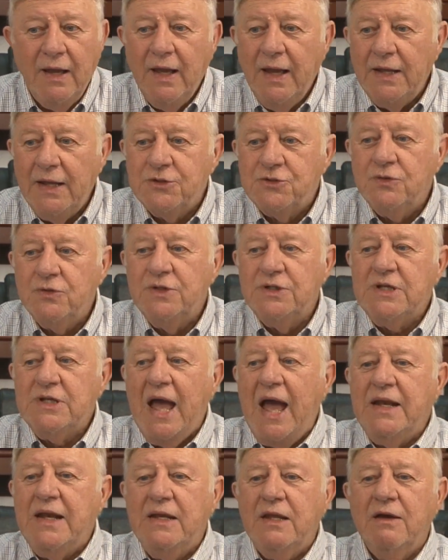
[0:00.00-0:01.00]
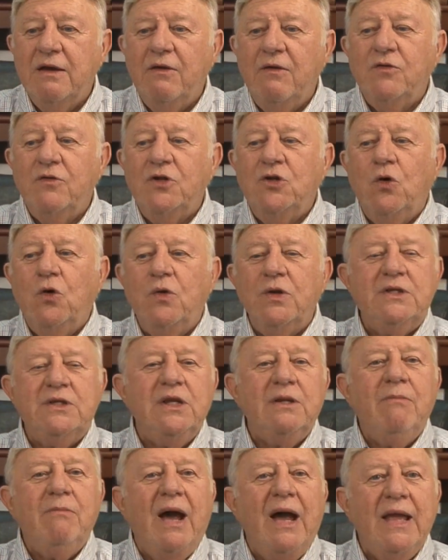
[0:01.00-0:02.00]
And so this idea of
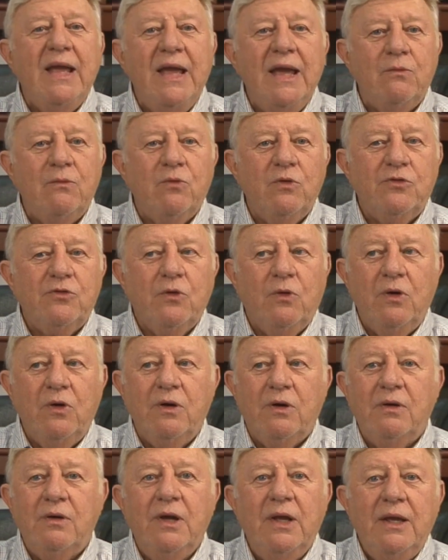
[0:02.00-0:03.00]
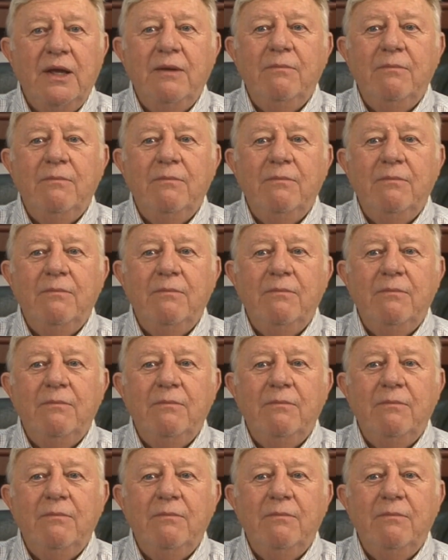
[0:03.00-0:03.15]
anointing my head with oil